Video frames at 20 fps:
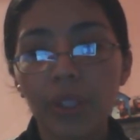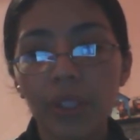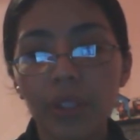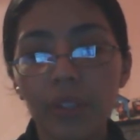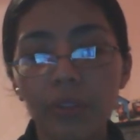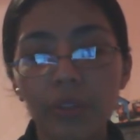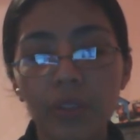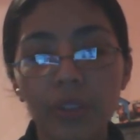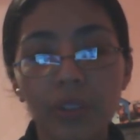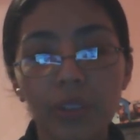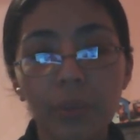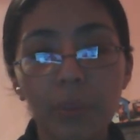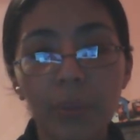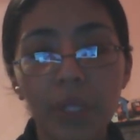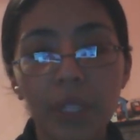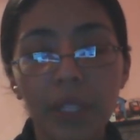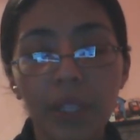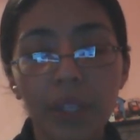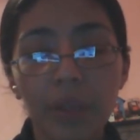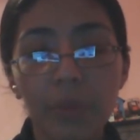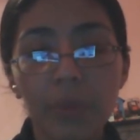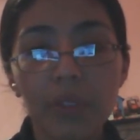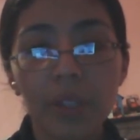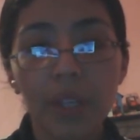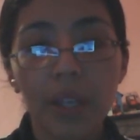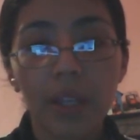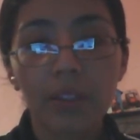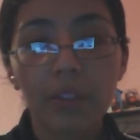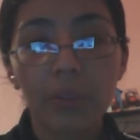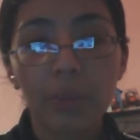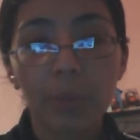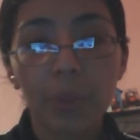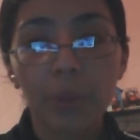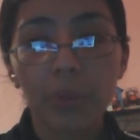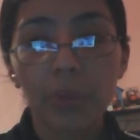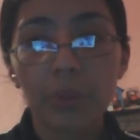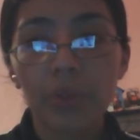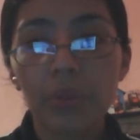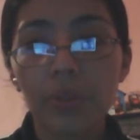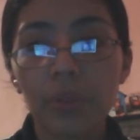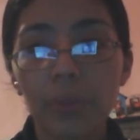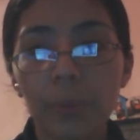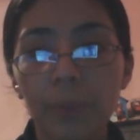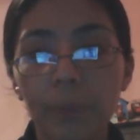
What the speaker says: different mediums and modes.